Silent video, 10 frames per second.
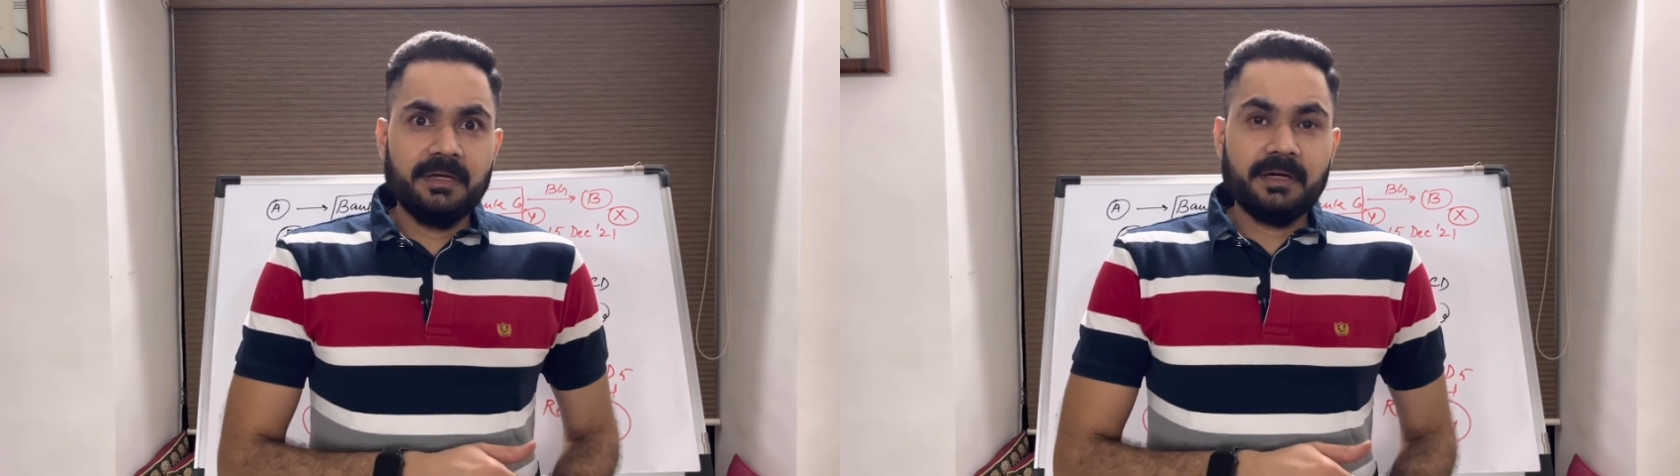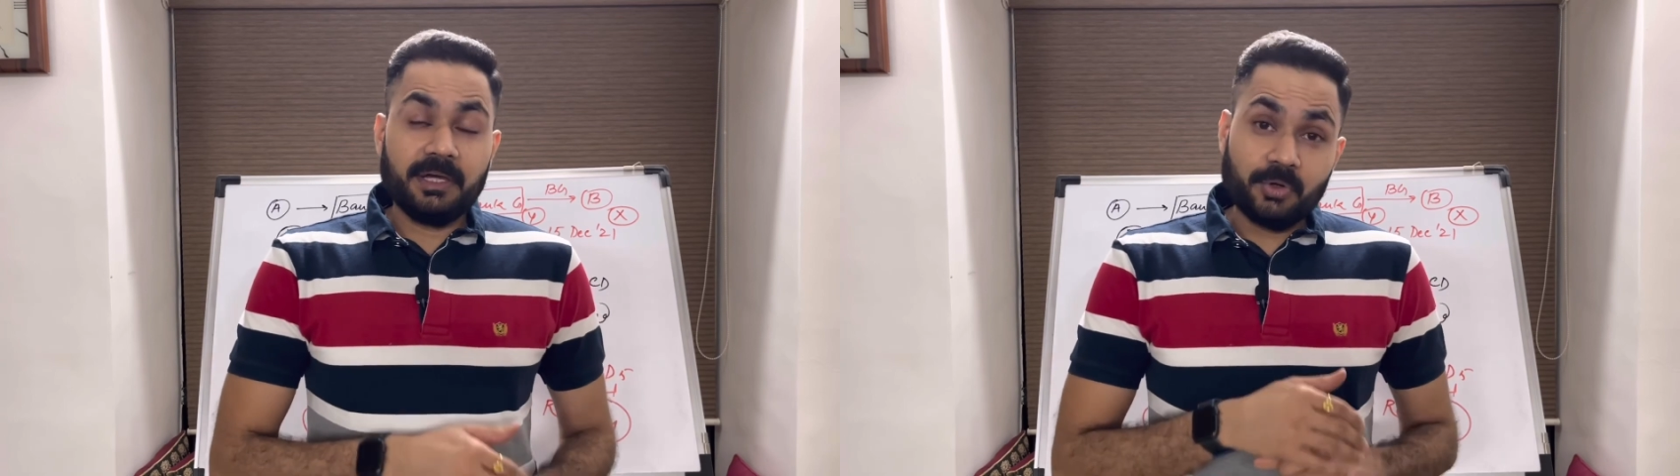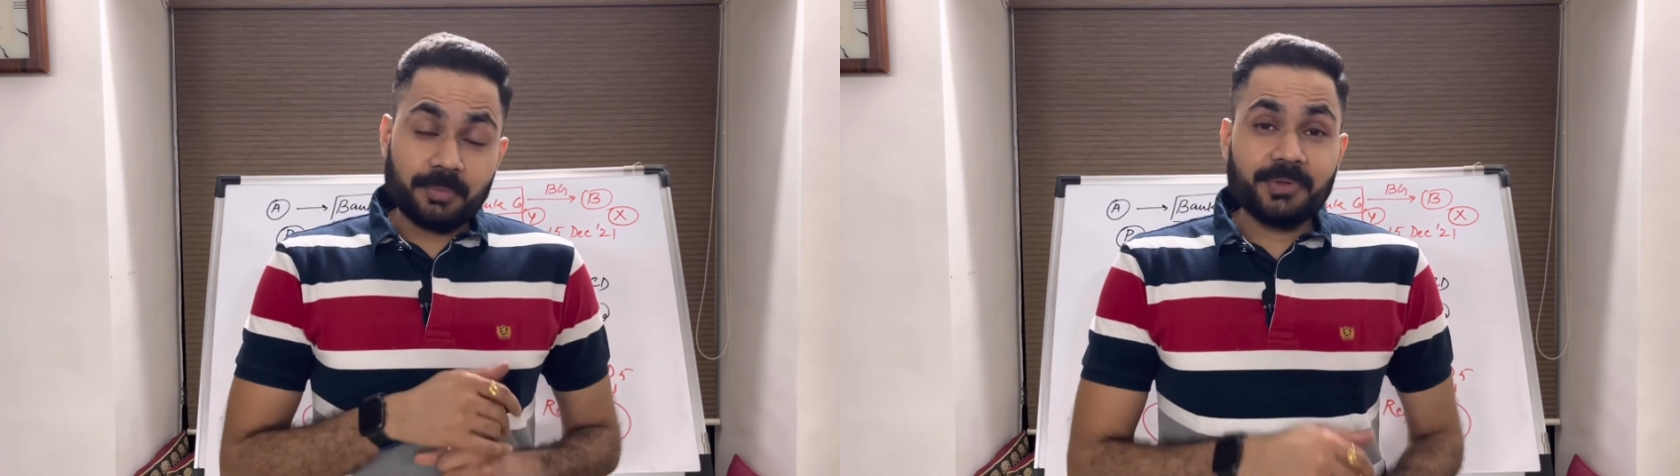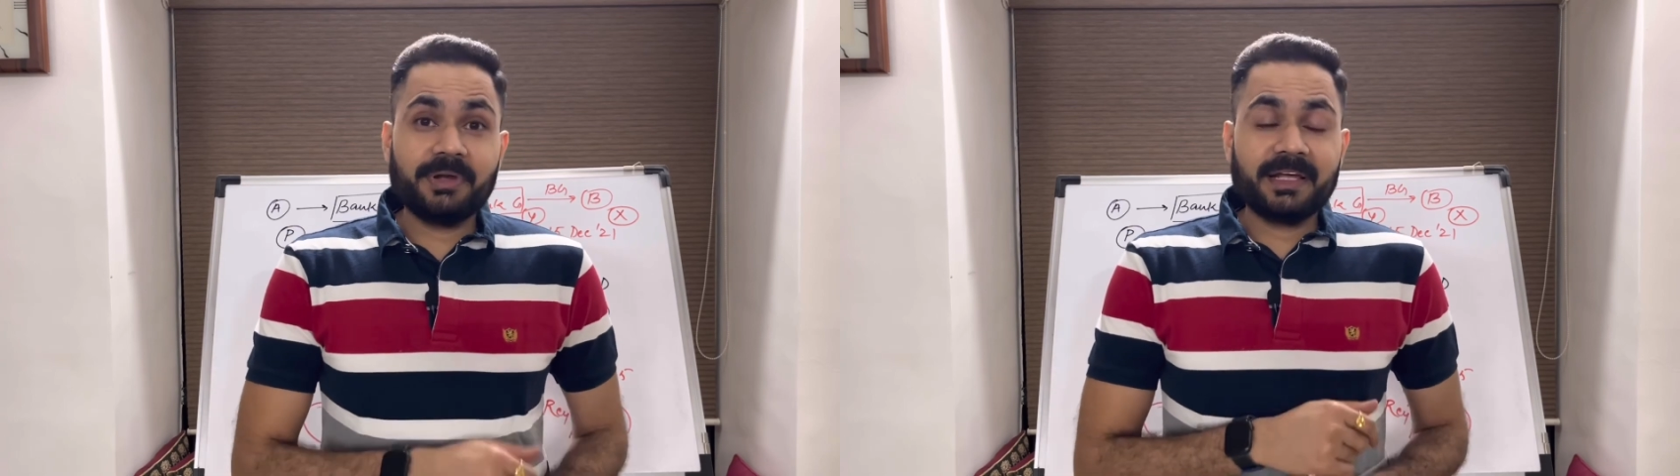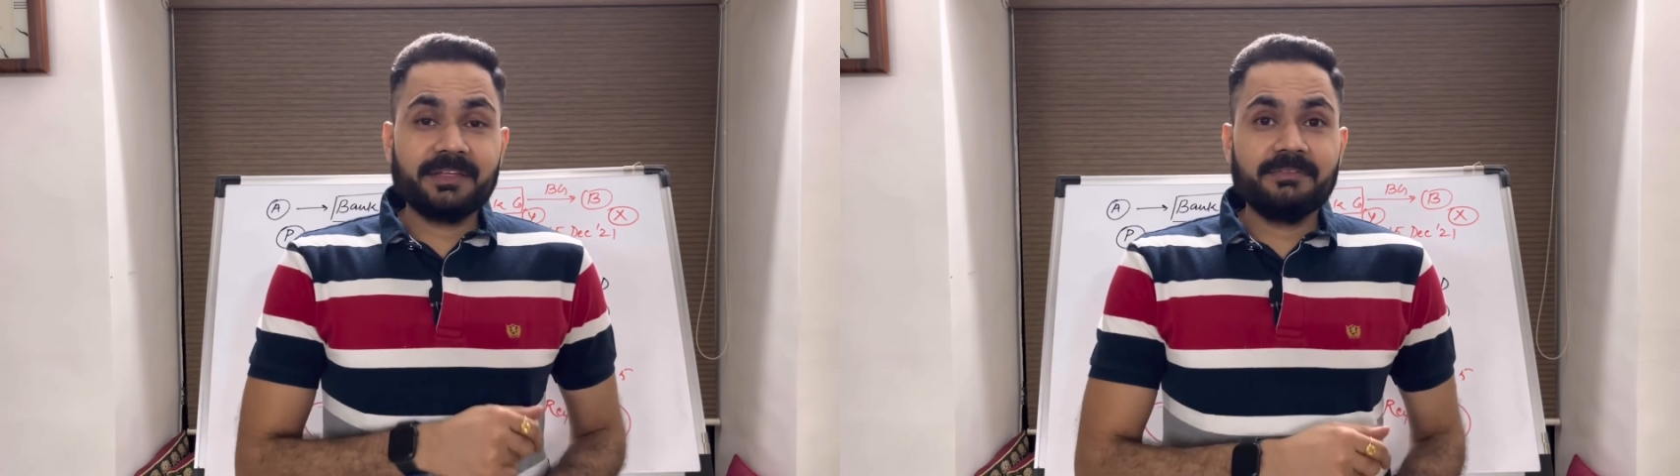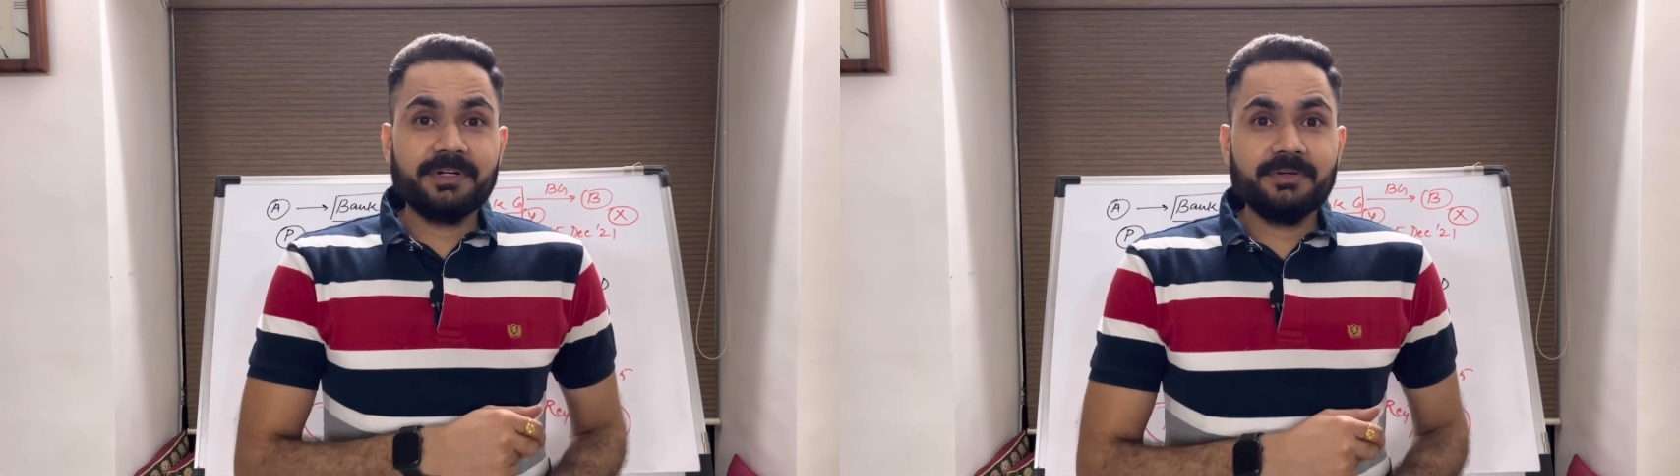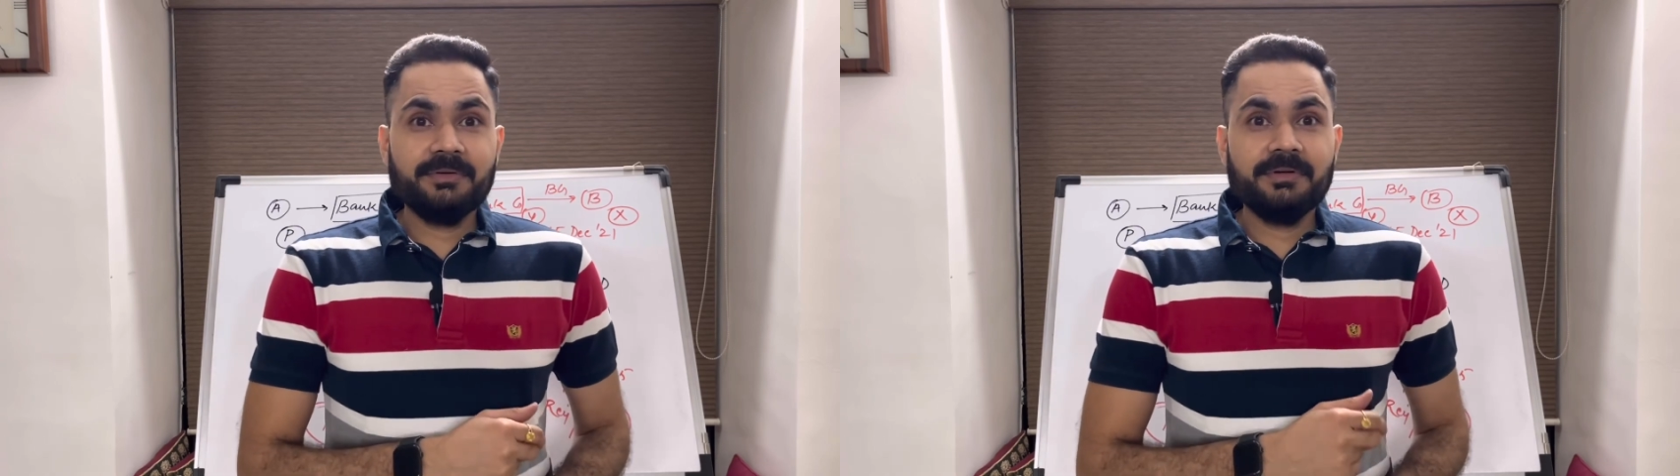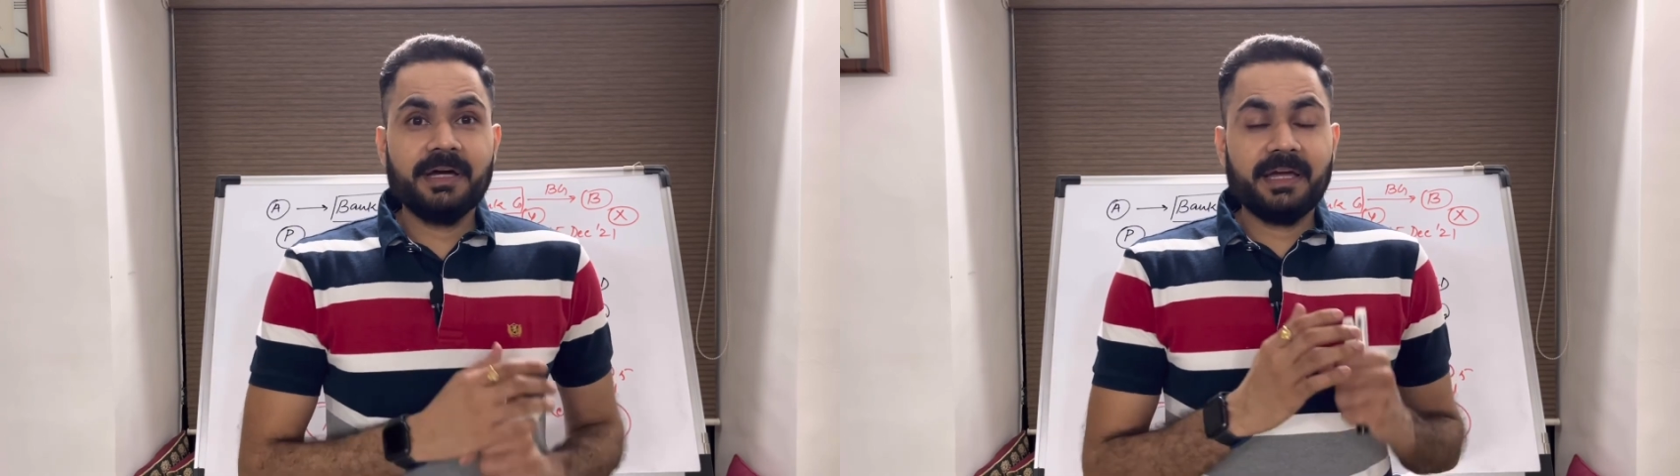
I hope you like the video.